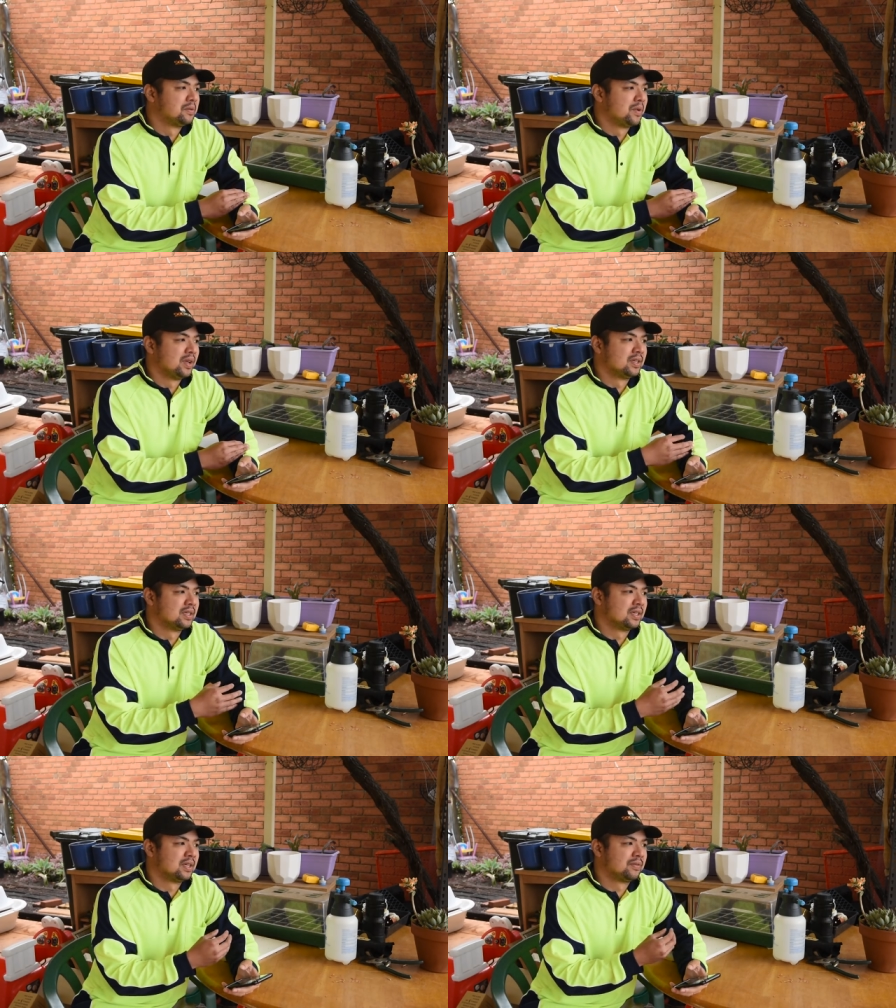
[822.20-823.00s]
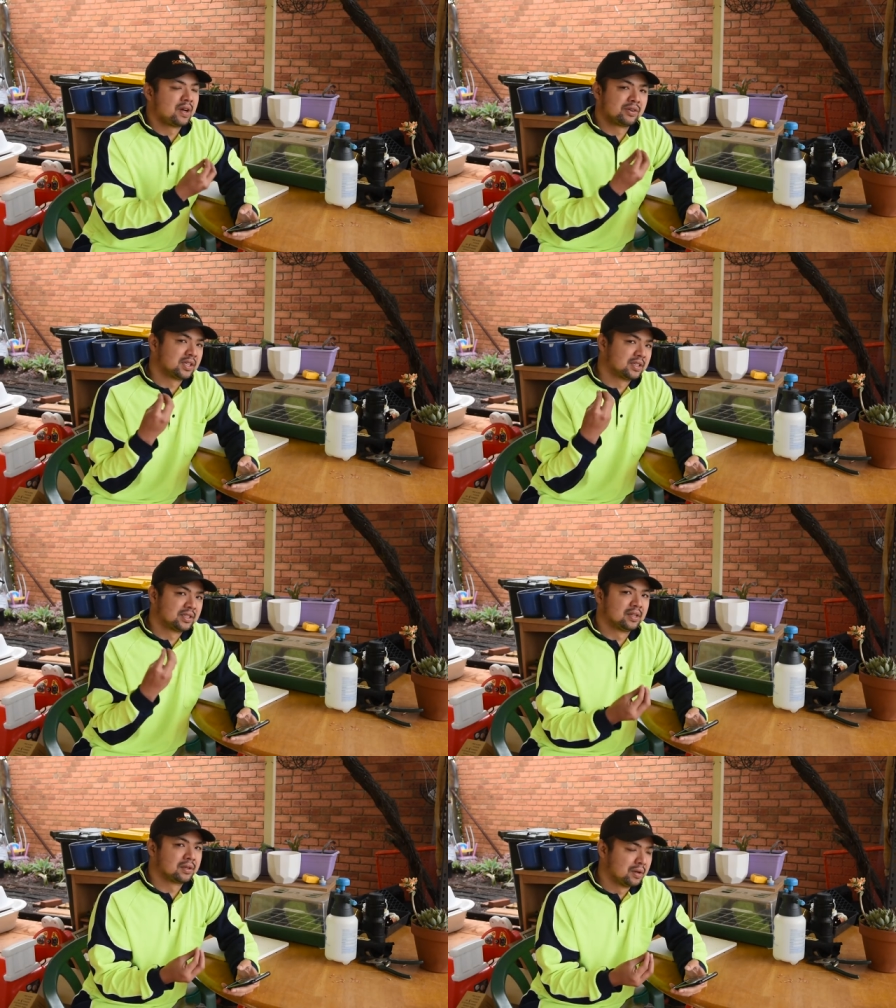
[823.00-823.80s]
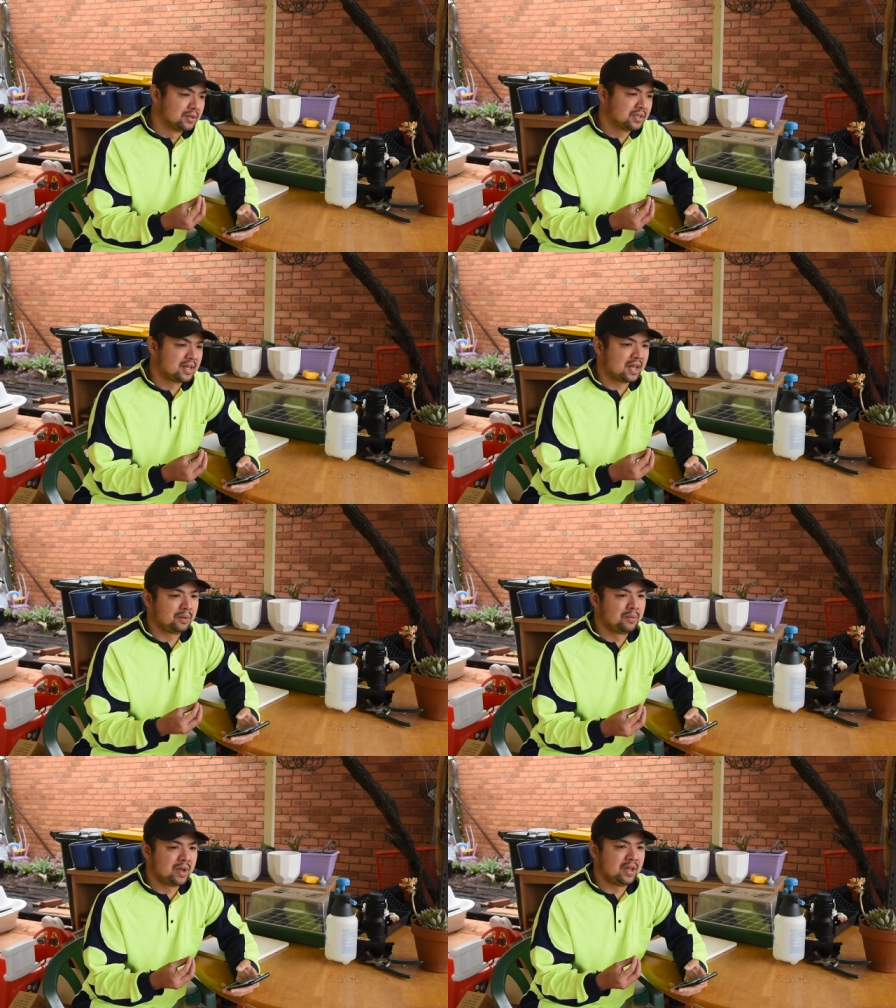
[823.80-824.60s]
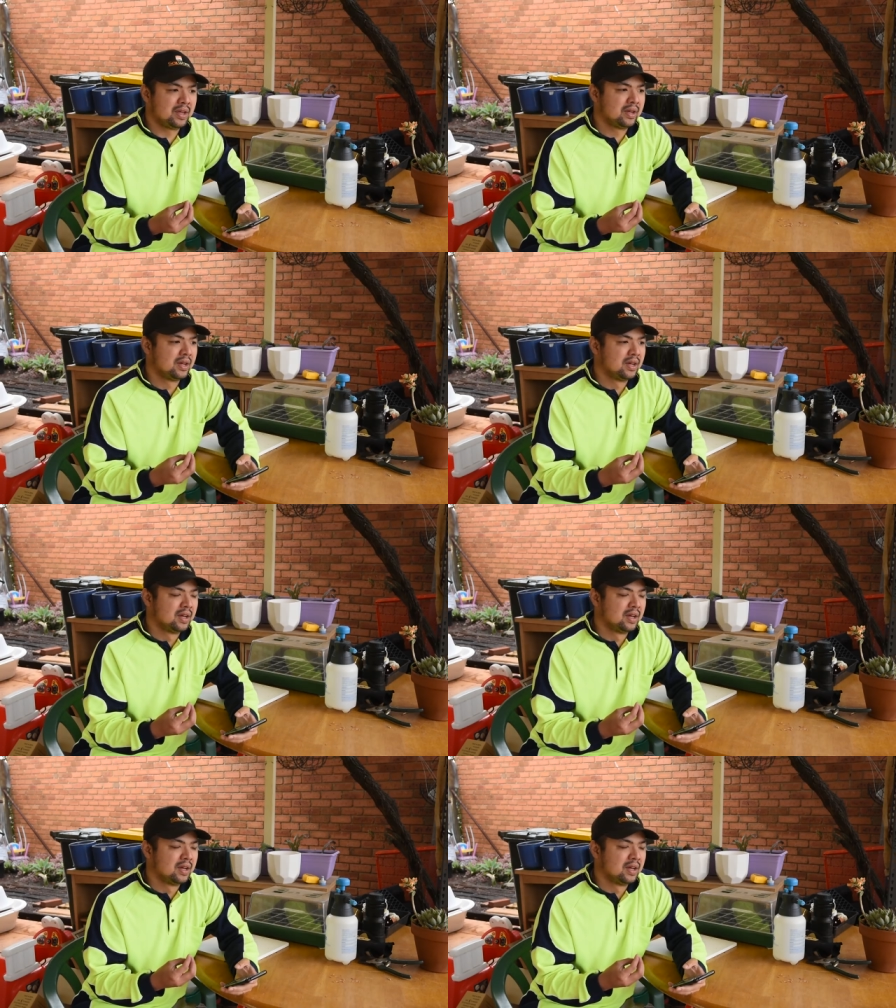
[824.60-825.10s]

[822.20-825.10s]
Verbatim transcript: while the flowers are still closed. That way,